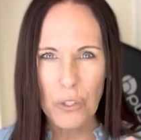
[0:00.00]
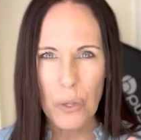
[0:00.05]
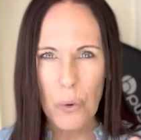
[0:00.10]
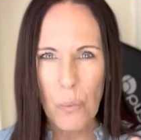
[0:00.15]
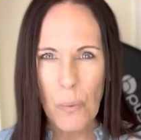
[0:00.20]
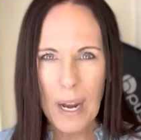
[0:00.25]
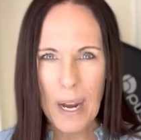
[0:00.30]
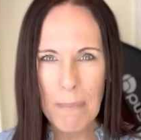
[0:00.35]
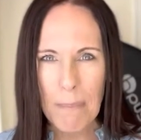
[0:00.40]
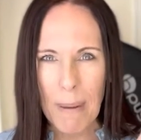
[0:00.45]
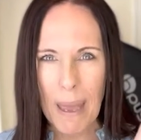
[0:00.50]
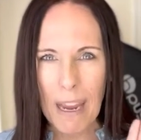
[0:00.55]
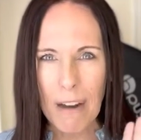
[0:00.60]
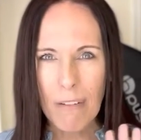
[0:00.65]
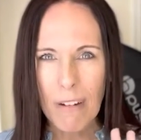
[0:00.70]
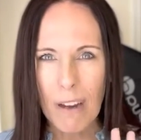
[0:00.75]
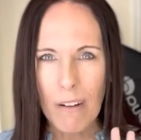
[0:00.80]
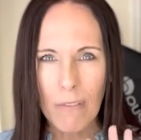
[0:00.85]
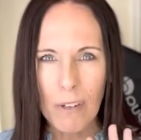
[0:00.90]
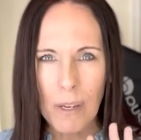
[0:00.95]
The white
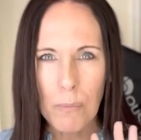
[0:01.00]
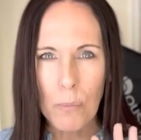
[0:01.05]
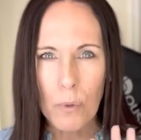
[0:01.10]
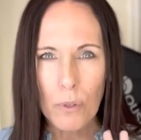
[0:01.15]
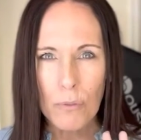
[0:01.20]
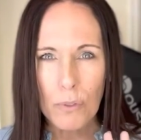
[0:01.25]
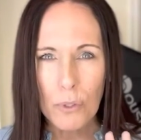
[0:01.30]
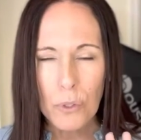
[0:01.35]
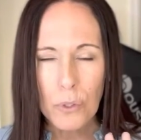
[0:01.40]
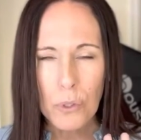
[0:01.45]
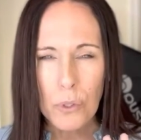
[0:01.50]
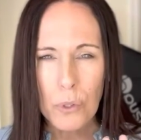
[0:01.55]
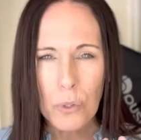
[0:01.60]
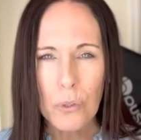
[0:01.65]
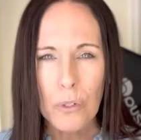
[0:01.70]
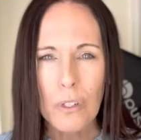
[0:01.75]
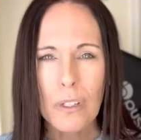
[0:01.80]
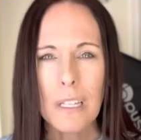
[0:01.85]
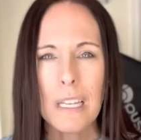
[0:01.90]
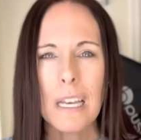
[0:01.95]
background removal
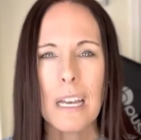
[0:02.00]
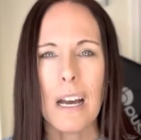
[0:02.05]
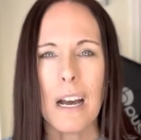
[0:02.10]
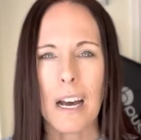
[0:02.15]
tool